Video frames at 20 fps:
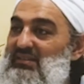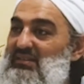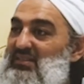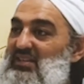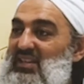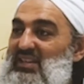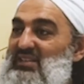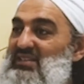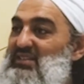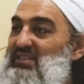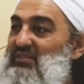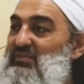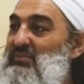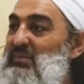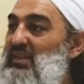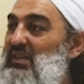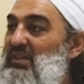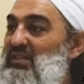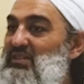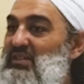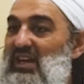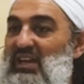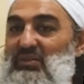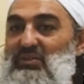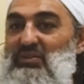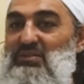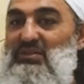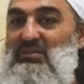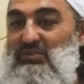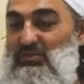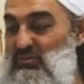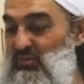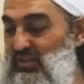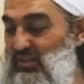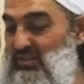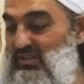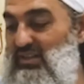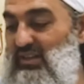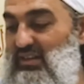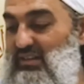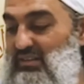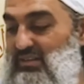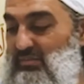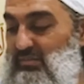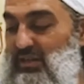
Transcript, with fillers: tens of millions, hundreds, it's already tens,